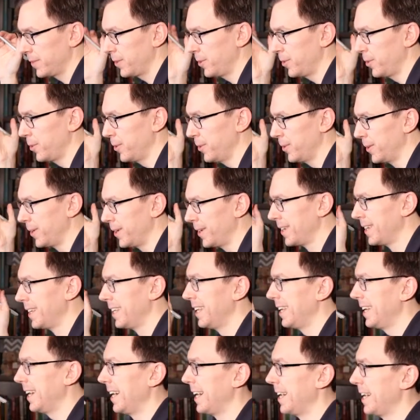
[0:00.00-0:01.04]
Cool.
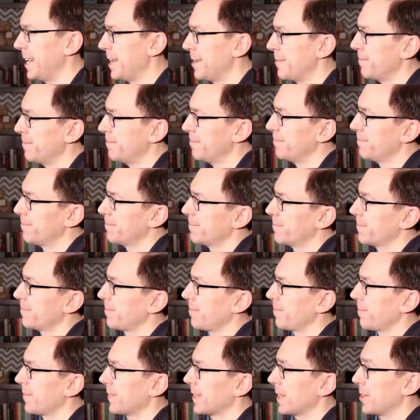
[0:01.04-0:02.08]
Um,
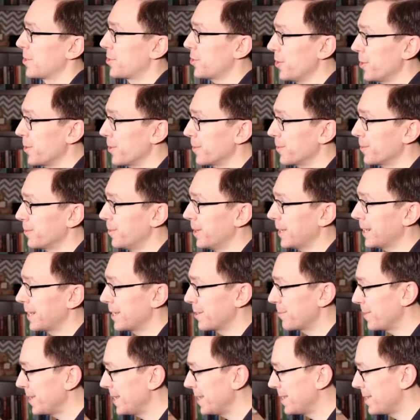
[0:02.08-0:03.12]
so, what
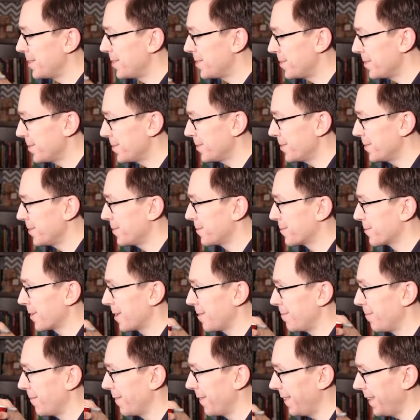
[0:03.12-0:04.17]
can we do
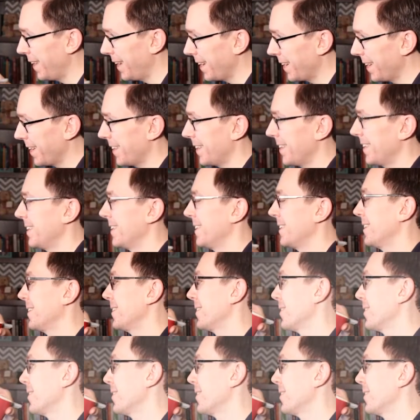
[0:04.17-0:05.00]
from there?